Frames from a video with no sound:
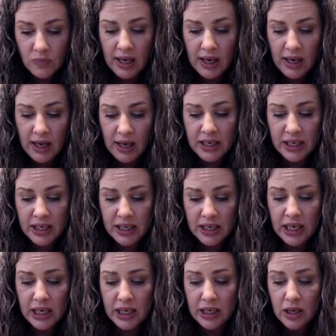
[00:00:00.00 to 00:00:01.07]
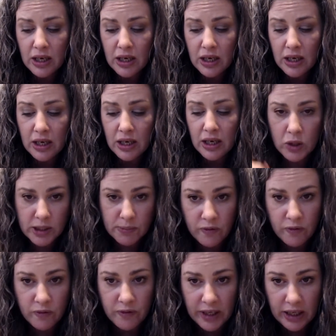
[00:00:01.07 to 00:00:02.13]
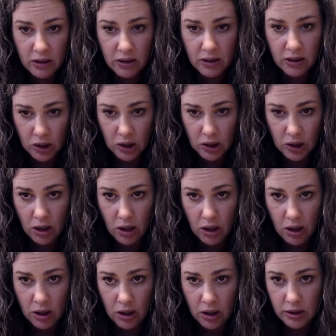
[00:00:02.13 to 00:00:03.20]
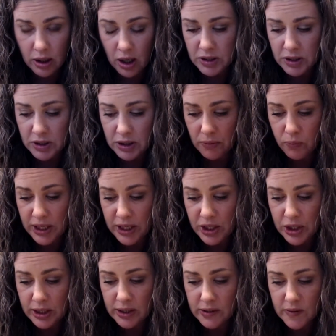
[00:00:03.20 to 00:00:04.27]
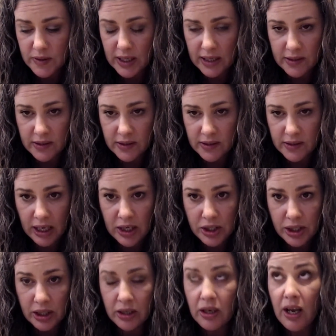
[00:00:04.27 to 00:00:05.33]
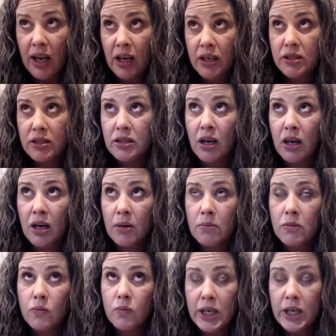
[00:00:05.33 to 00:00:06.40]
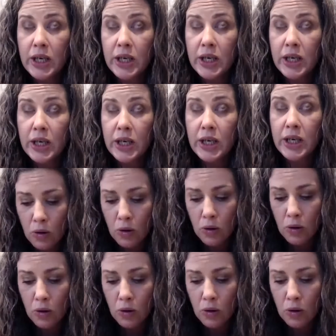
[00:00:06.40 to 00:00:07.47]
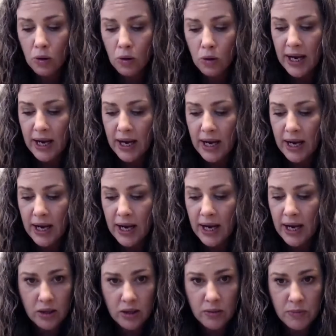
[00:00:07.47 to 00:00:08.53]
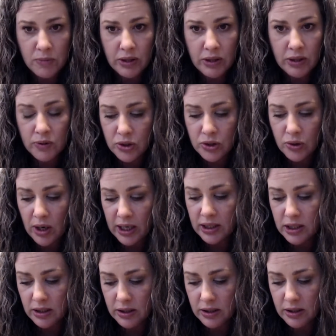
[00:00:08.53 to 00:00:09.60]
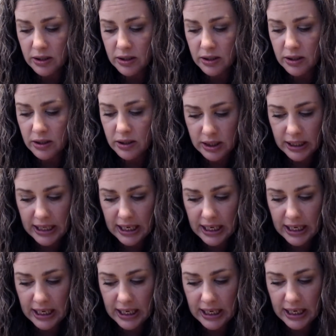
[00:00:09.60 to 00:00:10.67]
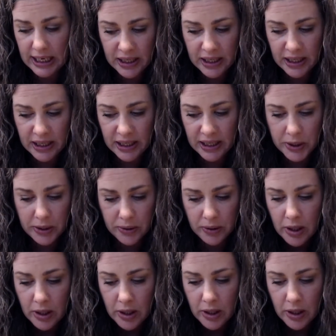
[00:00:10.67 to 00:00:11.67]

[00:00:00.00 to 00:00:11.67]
and then he was moving along to reach his destination and reach his goal far away within that community. He was trying to get something in Israel.